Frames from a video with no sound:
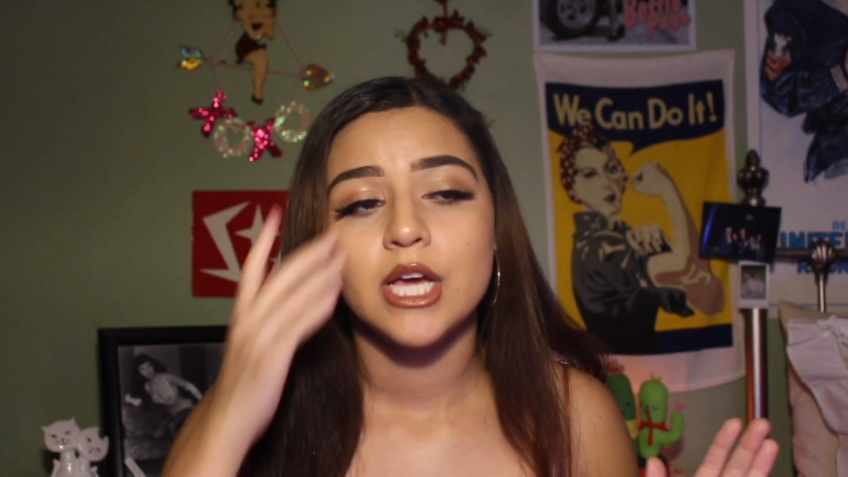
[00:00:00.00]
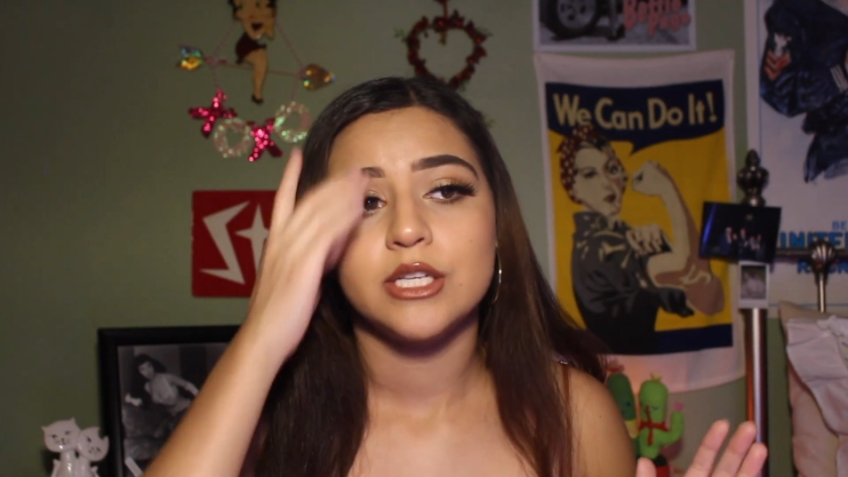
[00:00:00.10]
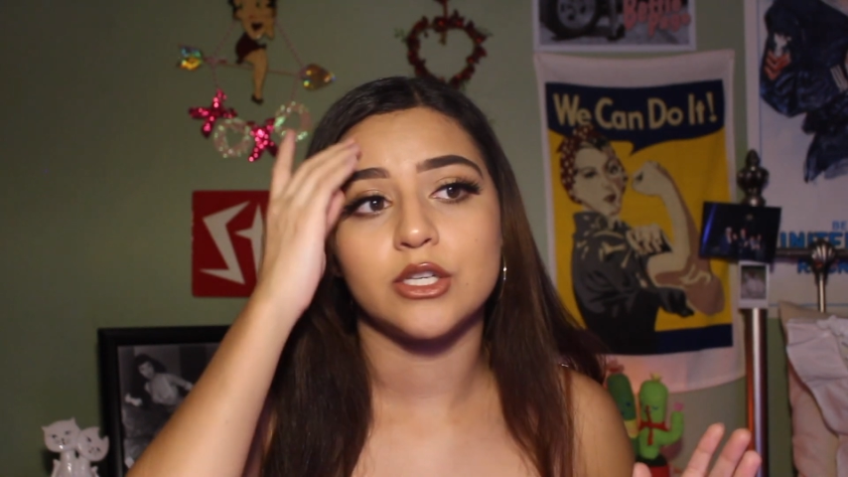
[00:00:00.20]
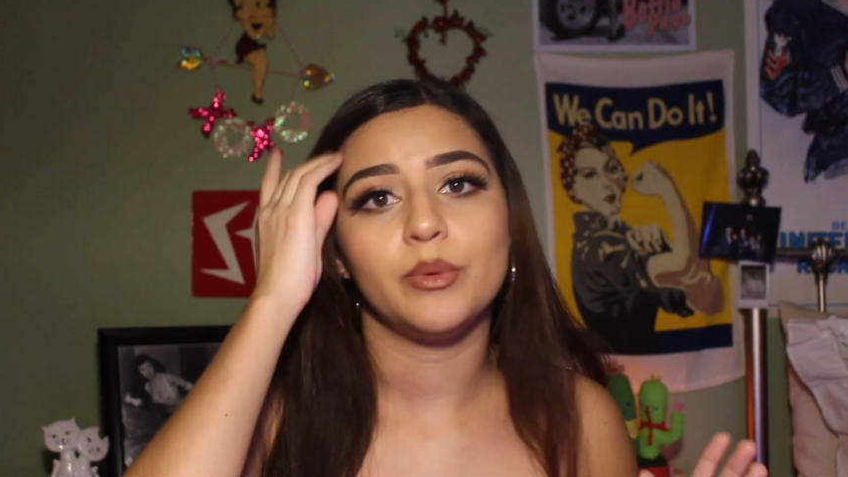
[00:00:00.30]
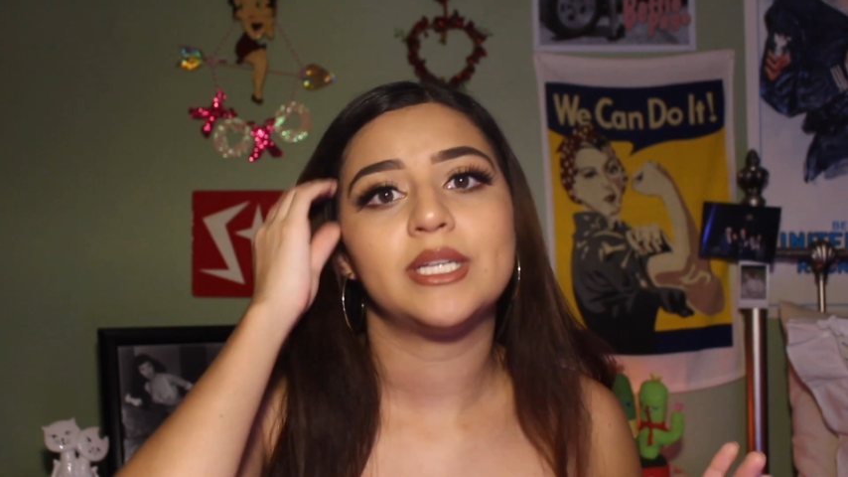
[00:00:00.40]

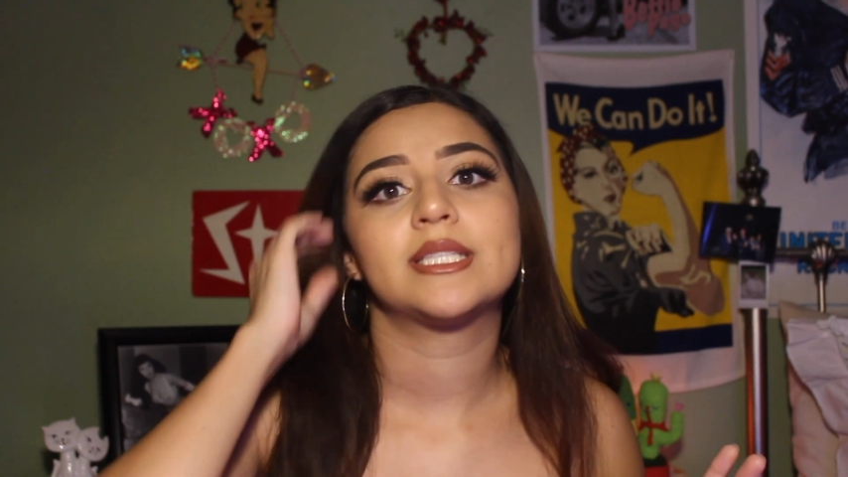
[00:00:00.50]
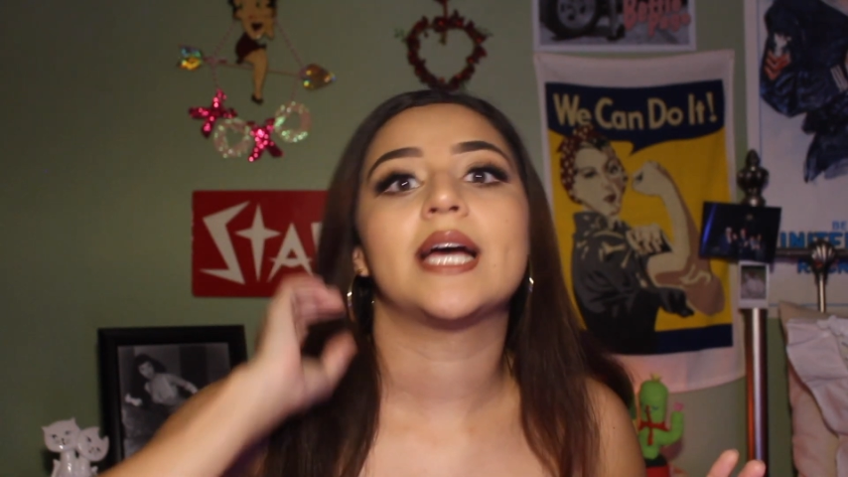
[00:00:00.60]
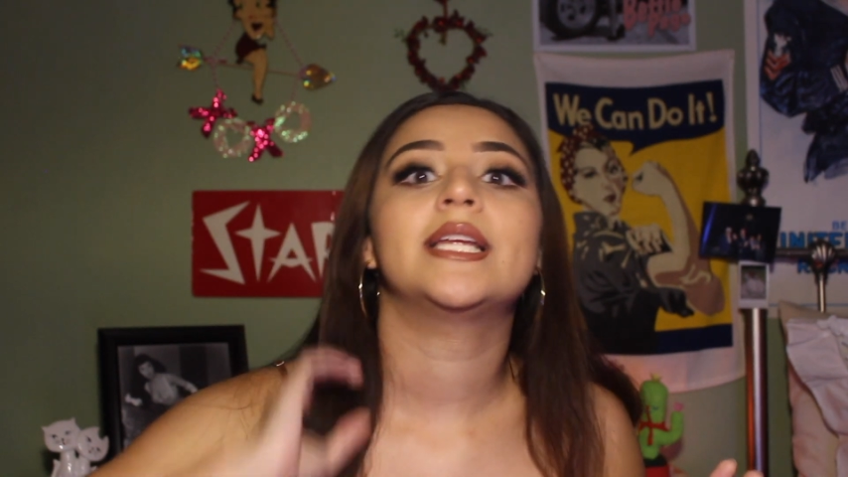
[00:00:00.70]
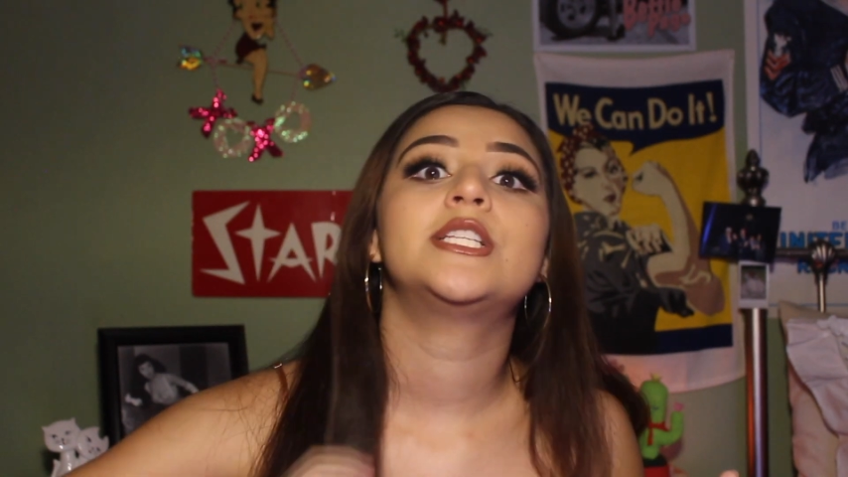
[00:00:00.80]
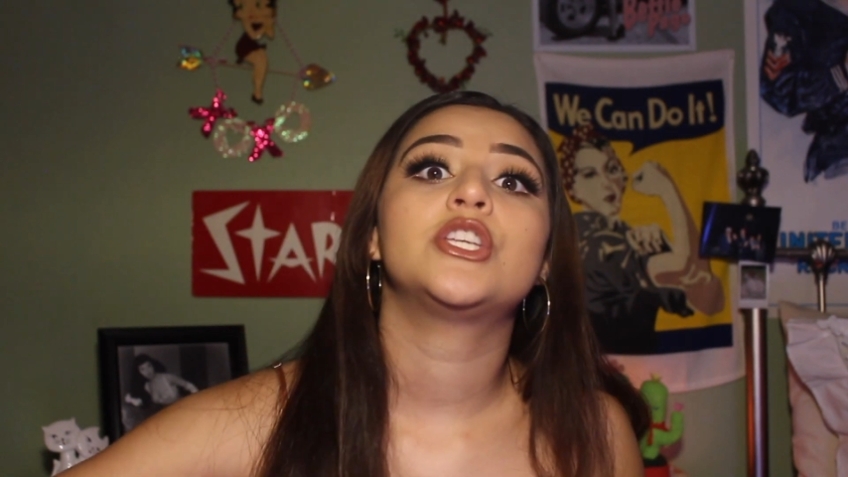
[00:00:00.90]
So we
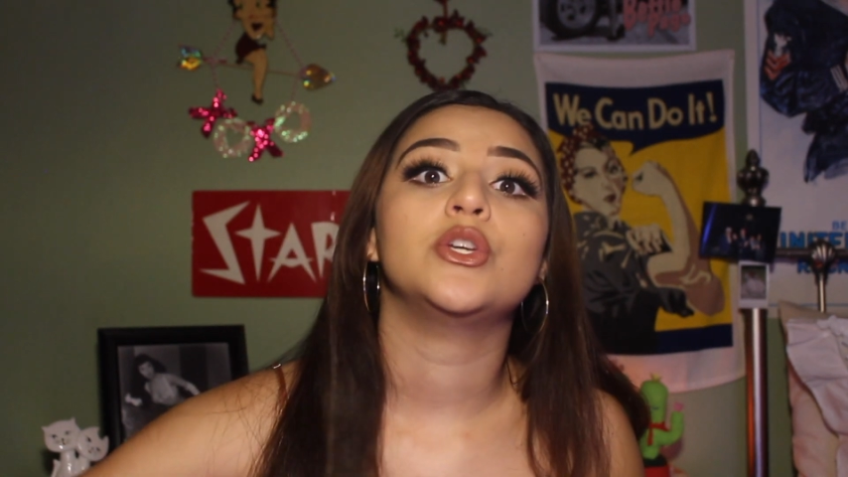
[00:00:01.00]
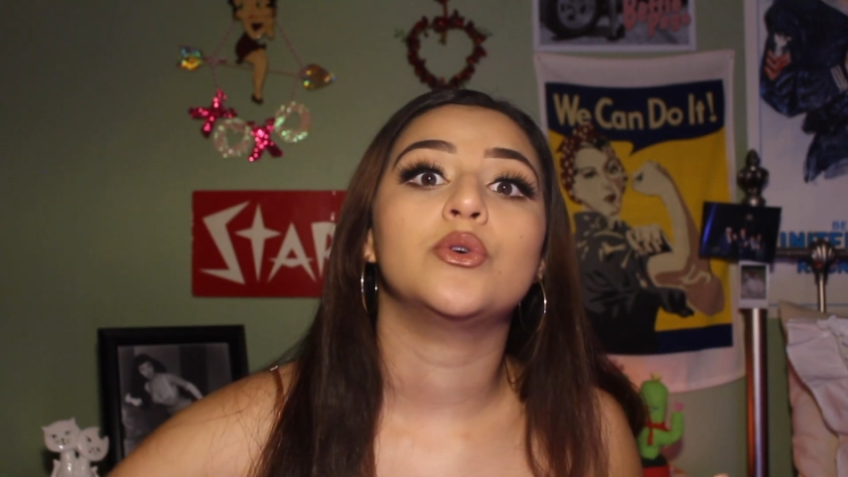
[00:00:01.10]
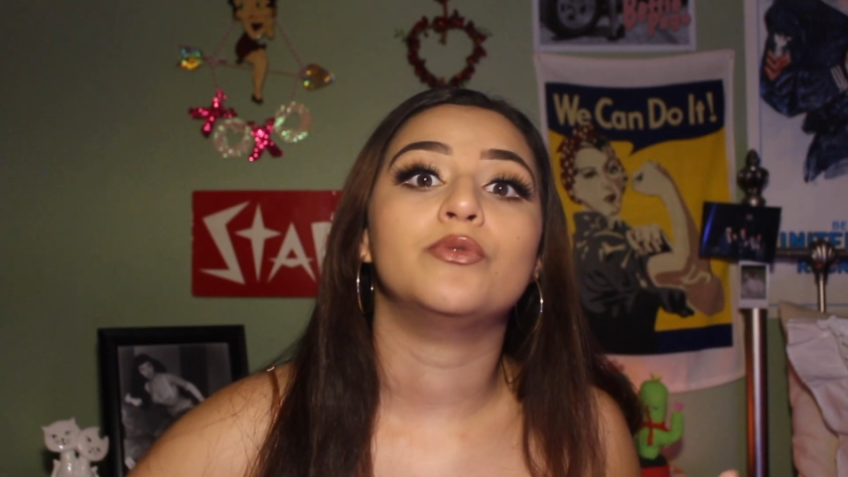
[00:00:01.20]
decided to